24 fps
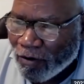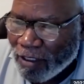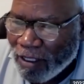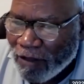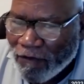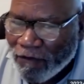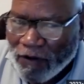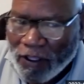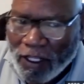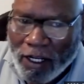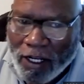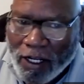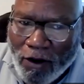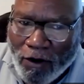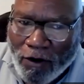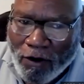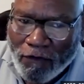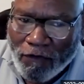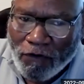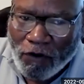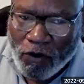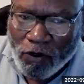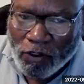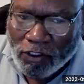The
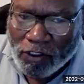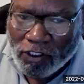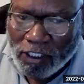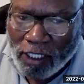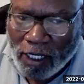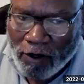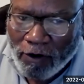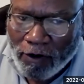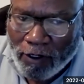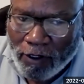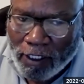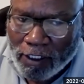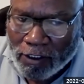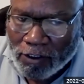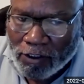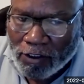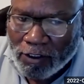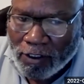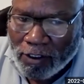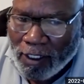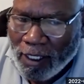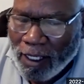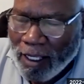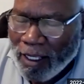video, if you are serious.
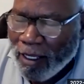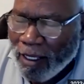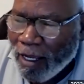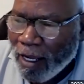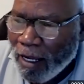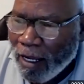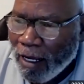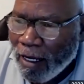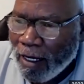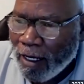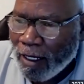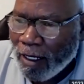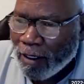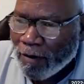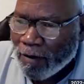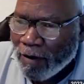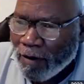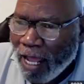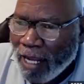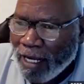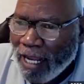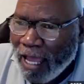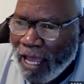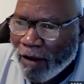
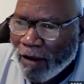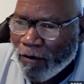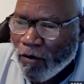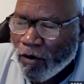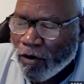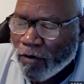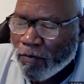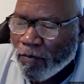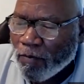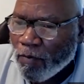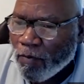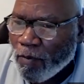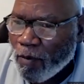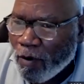I like what